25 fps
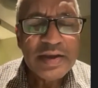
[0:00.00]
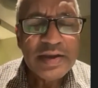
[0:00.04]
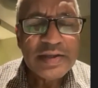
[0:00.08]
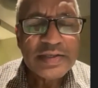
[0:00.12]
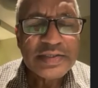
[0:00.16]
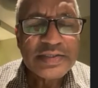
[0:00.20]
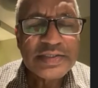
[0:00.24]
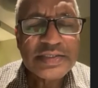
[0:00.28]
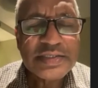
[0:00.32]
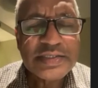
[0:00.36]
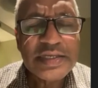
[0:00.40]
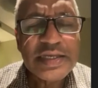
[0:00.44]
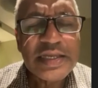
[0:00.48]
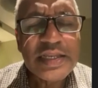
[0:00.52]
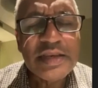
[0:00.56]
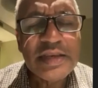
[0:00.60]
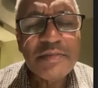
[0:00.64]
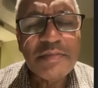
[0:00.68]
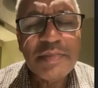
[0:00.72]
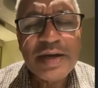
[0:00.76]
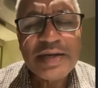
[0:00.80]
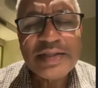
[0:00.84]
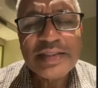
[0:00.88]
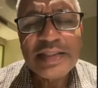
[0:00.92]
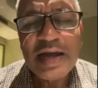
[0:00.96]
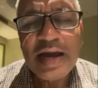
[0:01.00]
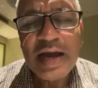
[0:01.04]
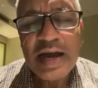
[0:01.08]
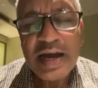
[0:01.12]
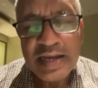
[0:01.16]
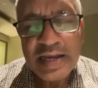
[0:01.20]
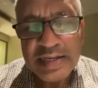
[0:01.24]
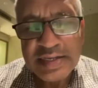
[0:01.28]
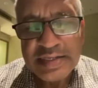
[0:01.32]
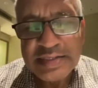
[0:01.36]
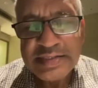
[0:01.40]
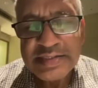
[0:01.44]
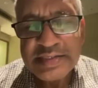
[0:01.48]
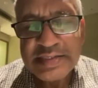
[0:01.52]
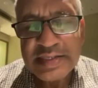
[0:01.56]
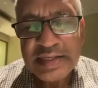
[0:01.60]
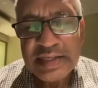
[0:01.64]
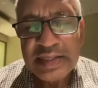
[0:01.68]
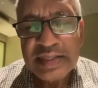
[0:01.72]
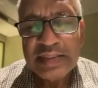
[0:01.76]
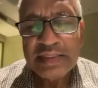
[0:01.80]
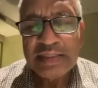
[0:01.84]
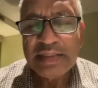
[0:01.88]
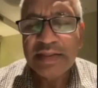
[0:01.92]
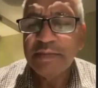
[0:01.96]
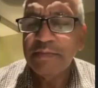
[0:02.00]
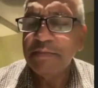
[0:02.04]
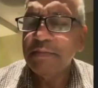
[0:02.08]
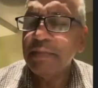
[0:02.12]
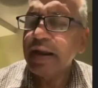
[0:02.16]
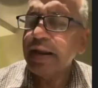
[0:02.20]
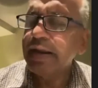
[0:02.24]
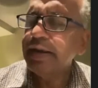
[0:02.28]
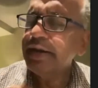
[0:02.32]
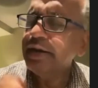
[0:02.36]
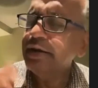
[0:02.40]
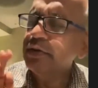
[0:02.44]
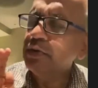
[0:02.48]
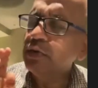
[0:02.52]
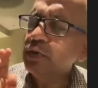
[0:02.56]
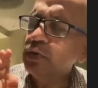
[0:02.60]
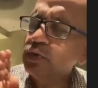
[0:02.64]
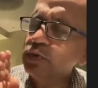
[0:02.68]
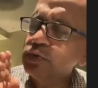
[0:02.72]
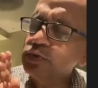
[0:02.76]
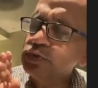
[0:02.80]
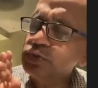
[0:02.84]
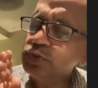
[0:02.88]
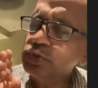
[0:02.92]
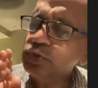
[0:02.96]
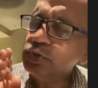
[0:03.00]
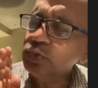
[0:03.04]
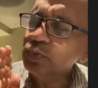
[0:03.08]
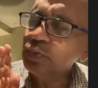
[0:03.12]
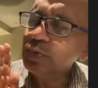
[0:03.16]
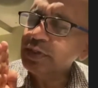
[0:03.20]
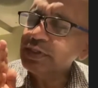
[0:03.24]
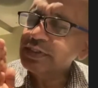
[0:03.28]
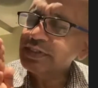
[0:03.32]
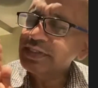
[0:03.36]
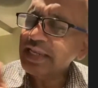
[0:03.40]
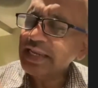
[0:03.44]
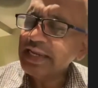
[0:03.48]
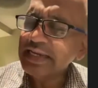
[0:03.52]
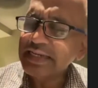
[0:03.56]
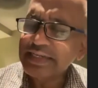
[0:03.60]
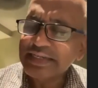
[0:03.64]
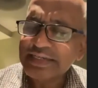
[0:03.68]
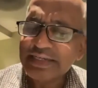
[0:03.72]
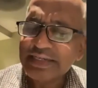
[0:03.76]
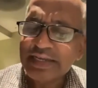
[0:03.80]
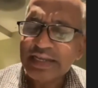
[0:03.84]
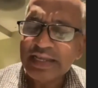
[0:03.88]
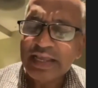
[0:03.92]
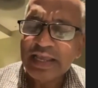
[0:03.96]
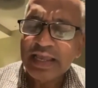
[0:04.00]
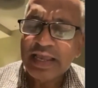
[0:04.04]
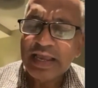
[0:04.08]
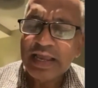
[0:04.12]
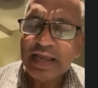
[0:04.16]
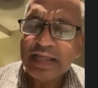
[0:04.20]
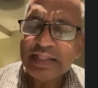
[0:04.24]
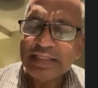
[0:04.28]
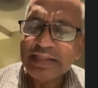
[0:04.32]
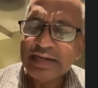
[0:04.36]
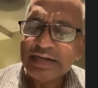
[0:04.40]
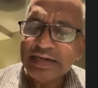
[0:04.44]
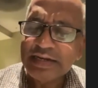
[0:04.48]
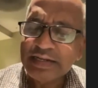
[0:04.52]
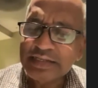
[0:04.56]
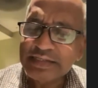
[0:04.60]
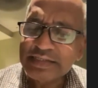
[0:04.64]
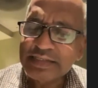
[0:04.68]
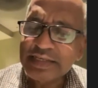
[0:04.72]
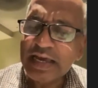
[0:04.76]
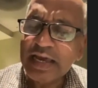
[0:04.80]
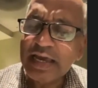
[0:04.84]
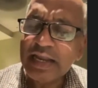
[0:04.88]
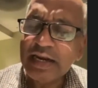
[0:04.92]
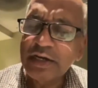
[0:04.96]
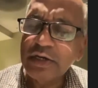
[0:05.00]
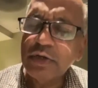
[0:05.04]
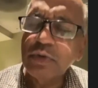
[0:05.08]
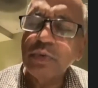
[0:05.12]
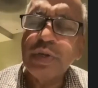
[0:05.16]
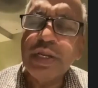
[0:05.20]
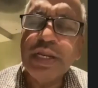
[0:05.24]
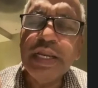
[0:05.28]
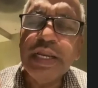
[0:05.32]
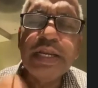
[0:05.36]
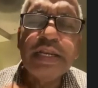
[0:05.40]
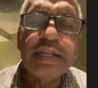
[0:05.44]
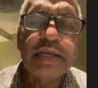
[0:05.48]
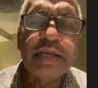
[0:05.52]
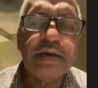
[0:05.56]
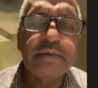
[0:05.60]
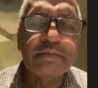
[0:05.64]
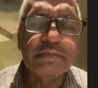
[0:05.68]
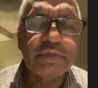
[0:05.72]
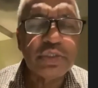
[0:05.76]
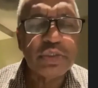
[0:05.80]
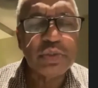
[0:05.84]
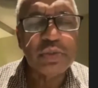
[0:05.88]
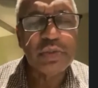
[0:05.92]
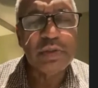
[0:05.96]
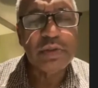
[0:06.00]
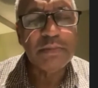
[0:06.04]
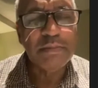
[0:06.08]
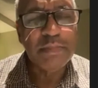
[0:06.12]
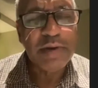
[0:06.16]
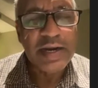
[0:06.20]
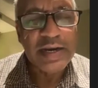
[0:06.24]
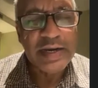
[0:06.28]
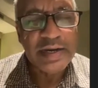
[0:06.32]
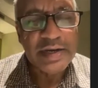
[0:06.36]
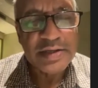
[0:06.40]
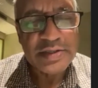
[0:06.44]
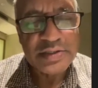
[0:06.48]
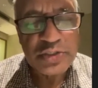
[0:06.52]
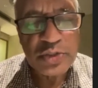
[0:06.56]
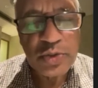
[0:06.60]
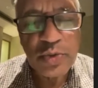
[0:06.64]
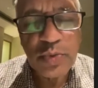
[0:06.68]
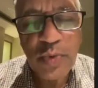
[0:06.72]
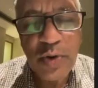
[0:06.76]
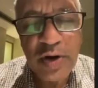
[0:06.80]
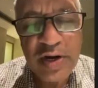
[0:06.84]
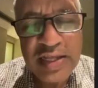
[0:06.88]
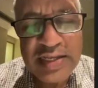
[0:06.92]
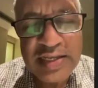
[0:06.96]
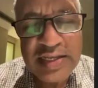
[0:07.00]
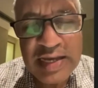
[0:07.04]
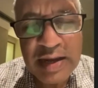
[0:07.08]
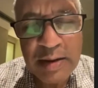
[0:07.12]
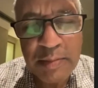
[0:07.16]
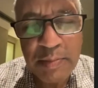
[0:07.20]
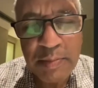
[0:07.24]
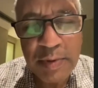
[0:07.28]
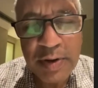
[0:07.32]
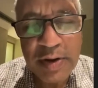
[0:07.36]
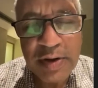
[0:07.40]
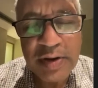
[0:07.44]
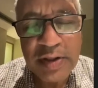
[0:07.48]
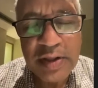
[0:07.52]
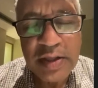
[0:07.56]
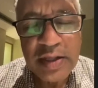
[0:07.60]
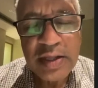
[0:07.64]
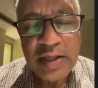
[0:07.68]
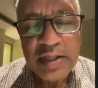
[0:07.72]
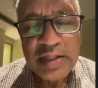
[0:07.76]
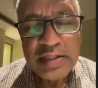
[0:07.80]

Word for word: seen by the eyes, the mind goes towards it and the desire to eat comes to the mind. So, what has happened?